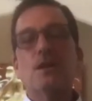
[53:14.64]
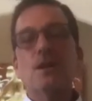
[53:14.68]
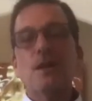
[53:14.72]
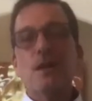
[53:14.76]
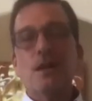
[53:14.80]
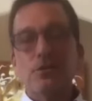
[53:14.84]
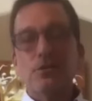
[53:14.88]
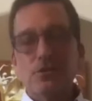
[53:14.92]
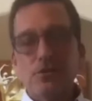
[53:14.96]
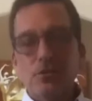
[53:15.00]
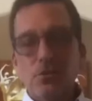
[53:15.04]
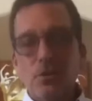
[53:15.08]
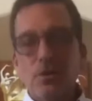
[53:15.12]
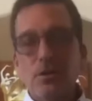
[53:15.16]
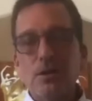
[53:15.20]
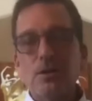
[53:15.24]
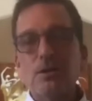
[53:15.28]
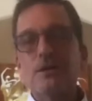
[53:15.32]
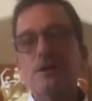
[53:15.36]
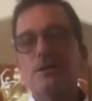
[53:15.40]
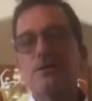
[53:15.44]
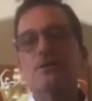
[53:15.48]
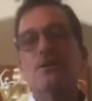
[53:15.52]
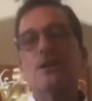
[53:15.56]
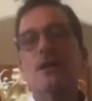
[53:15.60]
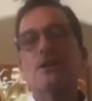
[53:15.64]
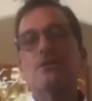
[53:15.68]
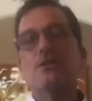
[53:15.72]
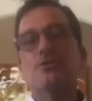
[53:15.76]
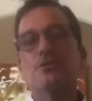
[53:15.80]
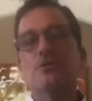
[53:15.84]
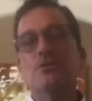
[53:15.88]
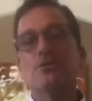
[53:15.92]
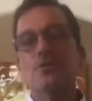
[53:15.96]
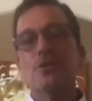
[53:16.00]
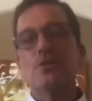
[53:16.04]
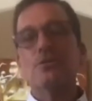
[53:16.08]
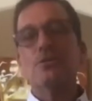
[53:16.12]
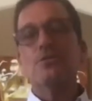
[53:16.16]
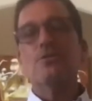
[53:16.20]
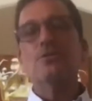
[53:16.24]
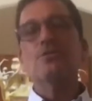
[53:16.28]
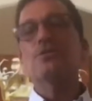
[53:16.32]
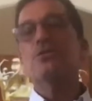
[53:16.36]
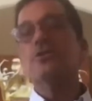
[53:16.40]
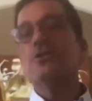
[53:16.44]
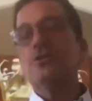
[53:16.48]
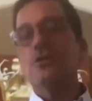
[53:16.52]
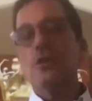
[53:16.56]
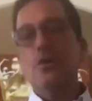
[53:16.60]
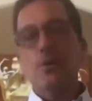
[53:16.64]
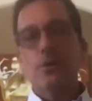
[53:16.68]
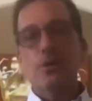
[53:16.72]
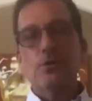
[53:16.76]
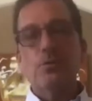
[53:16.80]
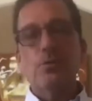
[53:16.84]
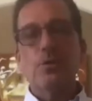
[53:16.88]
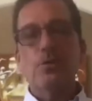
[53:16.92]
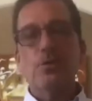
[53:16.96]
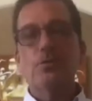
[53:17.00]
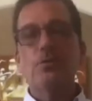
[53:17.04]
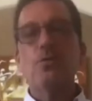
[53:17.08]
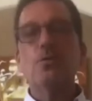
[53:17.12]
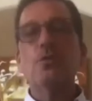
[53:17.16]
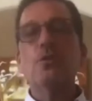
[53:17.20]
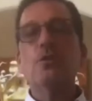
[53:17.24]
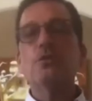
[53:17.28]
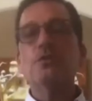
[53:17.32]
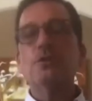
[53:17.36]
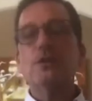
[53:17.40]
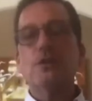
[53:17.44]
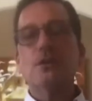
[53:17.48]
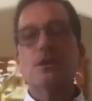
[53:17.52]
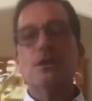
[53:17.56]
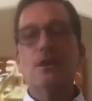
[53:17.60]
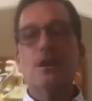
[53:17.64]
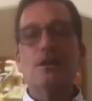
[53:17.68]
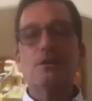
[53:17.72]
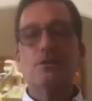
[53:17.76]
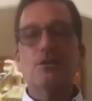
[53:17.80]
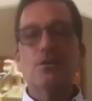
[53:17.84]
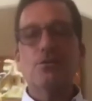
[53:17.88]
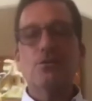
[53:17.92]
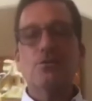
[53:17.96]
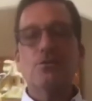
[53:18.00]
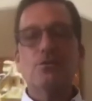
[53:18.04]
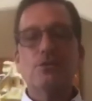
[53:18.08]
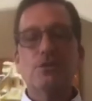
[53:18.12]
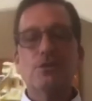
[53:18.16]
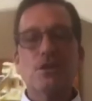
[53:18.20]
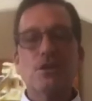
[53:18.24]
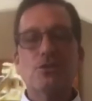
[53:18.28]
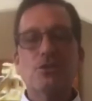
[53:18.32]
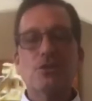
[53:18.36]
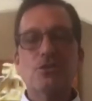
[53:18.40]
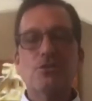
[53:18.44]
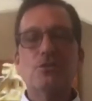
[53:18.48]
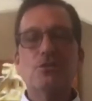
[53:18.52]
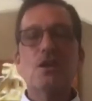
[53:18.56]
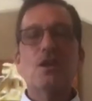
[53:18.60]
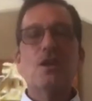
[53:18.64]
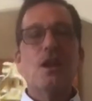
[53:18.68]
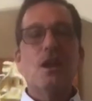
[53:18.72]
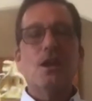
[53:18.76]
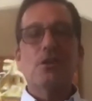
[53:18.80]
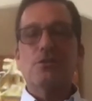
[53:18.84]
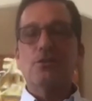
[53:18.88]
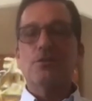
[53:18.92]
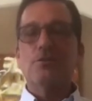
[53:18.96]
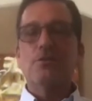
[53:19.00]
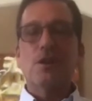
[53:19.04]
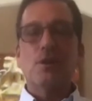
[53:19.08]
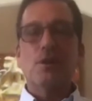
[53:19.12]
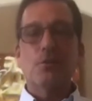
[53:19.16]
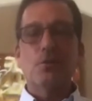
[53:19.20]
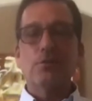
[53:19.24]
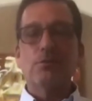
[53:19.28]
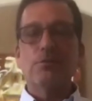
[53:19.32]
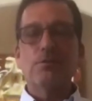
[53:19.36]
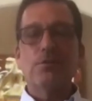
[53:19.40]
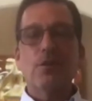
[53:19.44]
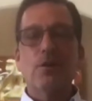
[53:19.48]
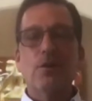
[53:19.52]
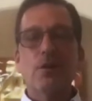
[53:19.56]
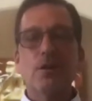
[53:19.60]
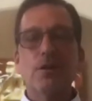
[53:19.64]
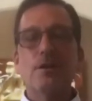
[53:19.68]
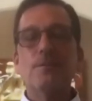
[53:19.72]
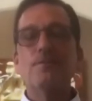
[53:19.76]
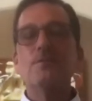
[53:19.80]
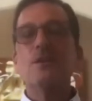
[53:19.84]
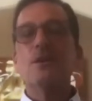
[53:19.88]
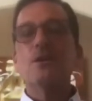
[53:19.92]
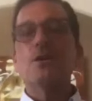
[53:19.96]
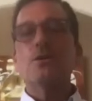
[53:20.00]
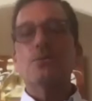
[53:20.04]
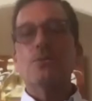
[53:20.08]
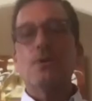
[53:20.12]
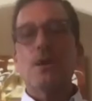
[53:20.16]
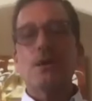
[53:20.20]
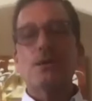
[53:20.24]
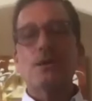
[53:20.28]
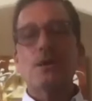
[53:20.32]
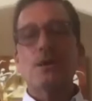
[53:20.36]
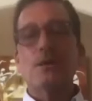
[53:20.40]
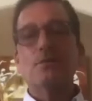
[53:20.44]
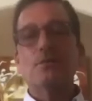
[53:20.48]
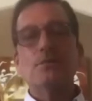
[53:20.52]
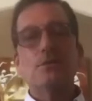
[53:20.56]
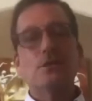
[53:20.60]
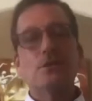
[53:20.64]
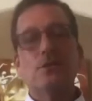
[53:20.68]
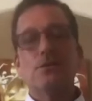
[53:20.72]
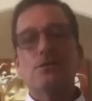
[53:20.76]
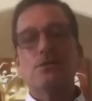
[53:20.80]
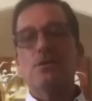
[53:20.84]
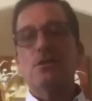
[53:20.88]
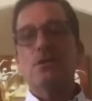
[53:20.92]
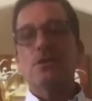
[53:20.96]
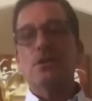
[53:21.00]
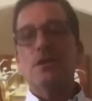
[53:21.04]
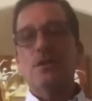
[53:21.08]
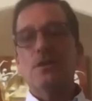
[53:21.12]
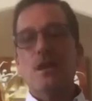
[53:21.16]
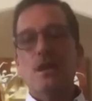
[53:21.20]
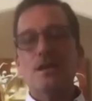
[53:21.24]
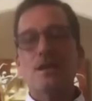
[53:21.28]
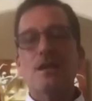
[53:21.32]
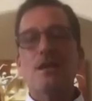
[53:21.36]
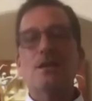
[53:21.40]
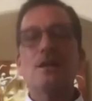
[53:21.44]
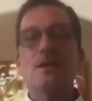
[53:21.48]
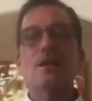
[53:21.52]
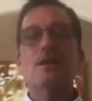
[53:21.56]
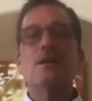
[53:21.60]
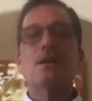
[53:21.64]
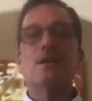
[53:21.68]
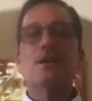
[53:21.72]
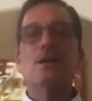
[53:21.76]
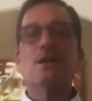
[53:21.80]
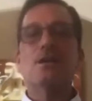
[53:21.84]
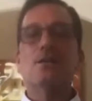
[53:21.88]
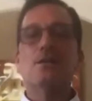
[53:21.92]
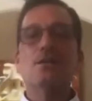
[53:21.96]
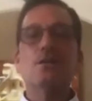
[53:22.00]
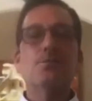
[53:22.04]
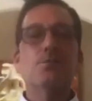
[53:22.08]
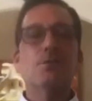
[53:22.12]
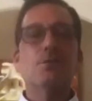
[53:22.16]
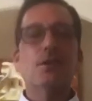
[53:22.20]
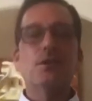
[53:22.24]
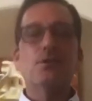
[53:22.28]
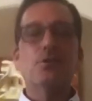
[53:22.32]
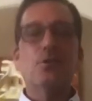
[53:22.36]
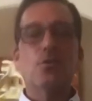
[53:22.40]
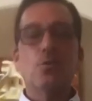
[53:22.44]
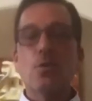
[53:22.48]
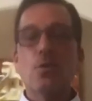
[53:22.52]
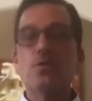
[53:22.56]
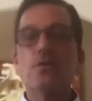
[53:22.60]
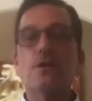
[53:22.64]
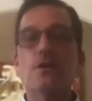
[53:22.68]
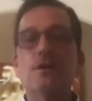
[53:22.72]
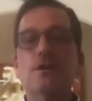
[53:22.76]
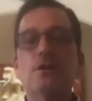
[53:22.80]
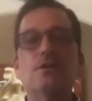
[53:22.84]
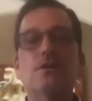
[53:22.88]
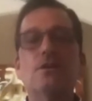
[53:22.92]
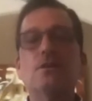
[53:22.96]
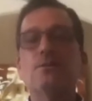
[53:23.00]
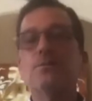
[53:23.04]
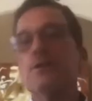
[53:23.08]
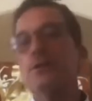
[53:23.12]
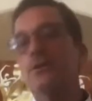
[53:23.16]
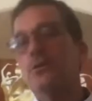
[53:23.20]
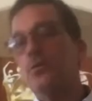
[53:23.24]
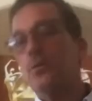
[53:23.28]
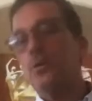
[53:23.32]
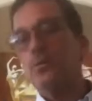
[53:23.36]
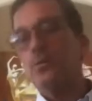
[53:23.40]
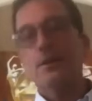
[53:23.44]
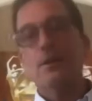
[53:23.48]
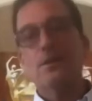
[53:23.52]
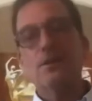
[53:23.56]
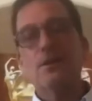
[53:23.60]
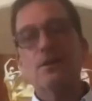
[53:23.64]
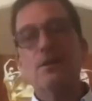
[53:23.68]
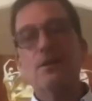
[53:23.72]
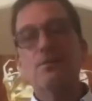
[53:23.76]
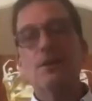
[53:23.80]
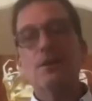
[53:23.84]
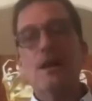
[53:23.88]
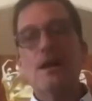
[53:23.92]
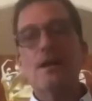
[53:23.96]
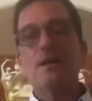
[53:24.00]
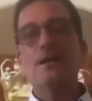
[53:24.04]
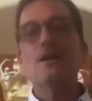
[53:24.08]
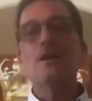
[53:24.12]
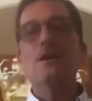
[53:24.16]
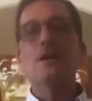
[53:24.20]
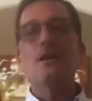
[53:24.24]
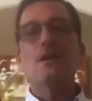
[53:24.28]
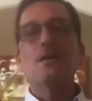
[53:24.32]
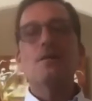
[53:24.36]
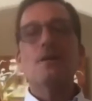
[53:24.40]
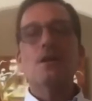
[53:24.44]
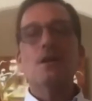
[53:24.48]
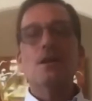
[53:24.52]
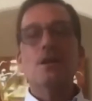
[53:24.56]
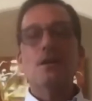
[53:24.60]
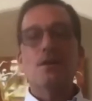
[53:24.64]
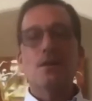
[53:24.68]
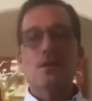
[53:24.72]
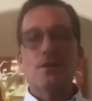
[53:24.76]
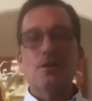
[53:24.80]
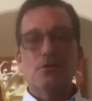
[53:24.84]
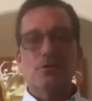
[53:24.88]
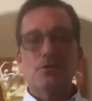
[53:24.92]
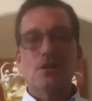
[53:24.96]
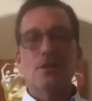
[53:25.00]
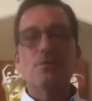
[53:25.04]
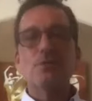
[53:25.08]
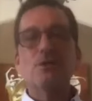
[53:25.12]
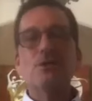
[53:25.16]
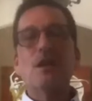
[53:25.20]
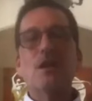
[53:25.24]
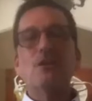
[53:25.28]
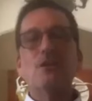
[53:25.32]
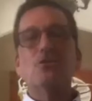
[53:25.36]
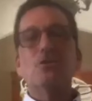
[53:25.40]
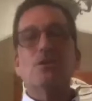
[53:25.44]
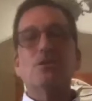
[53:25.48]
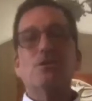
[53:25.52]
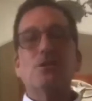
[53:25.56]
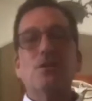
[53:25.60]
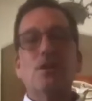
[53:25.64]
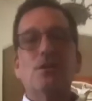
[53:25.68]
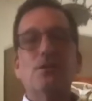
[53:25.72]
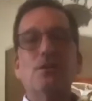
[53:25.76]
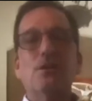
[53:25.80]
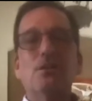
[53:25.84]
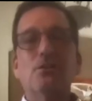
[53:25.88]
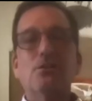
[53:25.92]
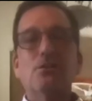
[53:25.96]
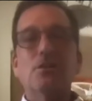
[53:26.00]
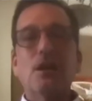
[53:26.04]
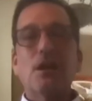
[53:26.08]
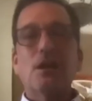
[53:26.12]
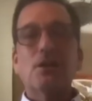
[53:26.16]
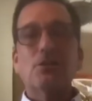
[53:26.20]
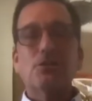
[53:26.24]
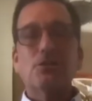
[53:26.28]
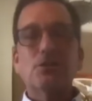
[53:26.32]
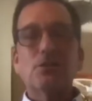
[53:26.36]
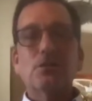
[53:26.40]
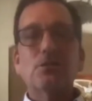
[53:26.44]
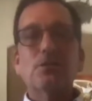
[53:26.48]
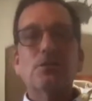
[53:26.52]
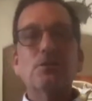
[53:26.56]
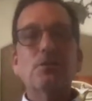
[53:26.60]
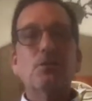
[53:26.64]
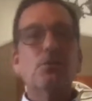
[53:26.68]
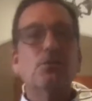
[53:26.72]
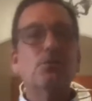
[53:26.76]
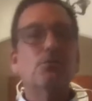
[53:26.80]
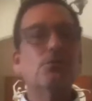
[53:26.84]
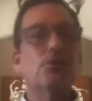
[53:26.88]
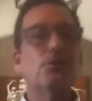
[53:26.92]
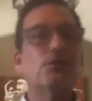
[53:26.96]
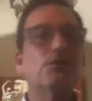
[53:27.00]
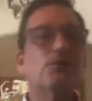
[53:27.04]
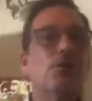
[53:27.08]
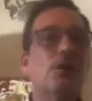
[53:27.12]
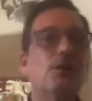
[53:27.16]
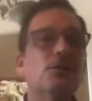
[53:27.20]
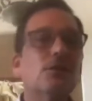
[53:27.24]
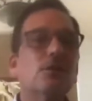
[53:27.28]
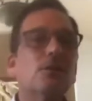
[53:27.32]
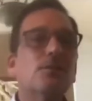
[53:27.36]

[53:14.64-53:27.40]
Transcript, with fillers: Historically, international notaries could go anywhere in the world to collect notarizations as if they were in Florida. Right now, because they cannot get on an airplane or won't get on an airplane and won't be able to come back, eh, there's limitations on the international notary front.